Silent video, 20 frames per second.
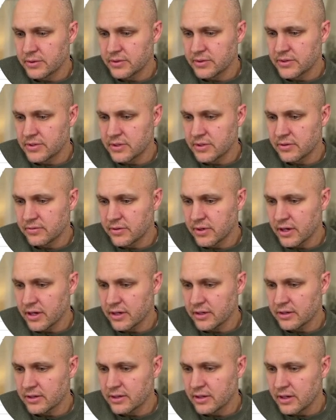you can see I've
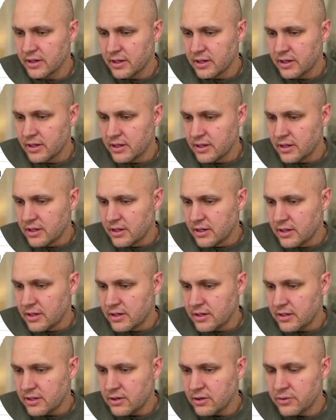got,
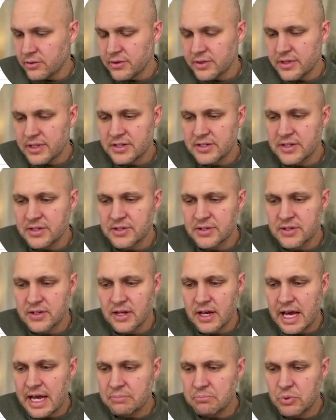and this is,
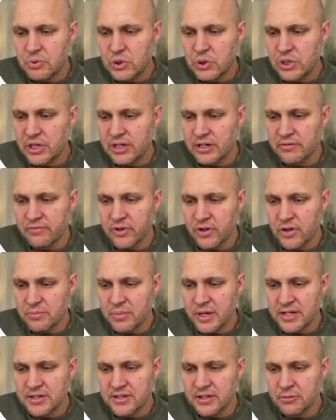I put in a very
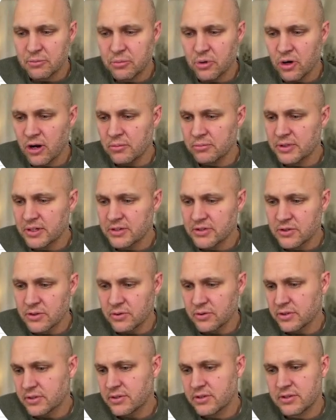basic prompt. And so
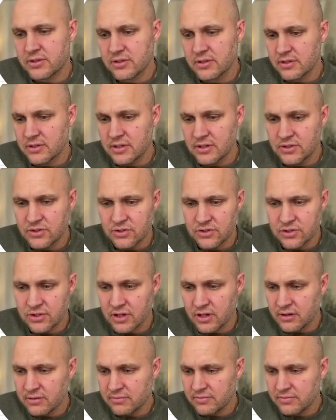it's just
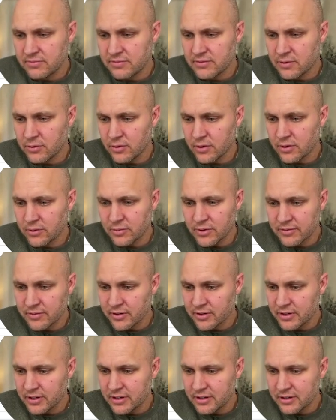doing
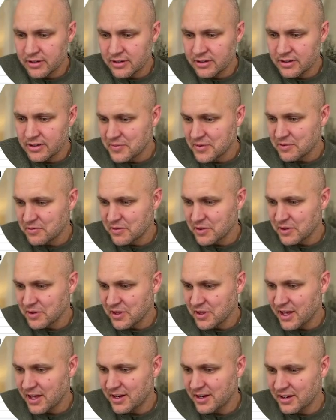whatever it can to figure
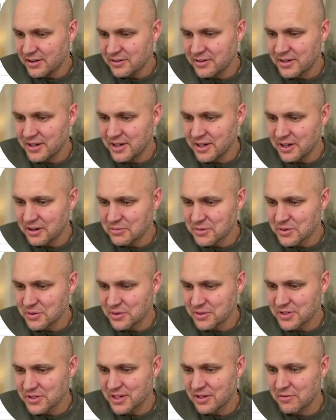that out. So
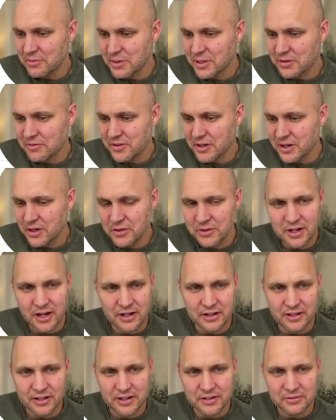it's giving me the video
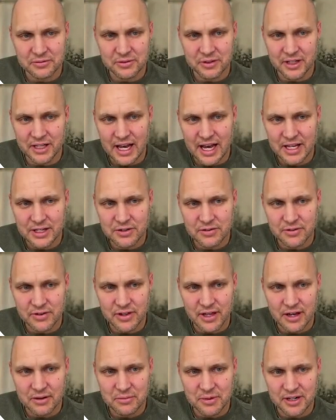title. I didn't really ask for
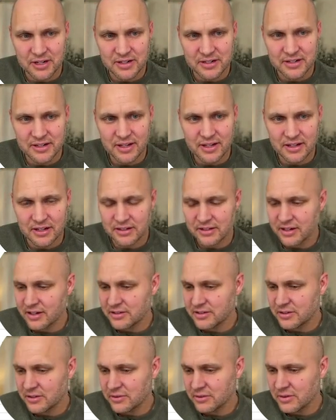that, but I didn't tell it
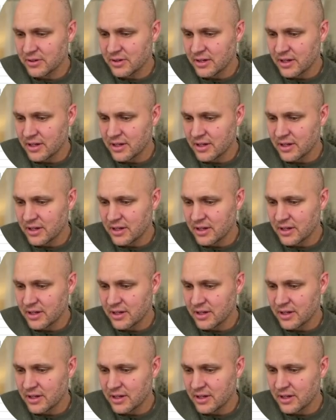not to.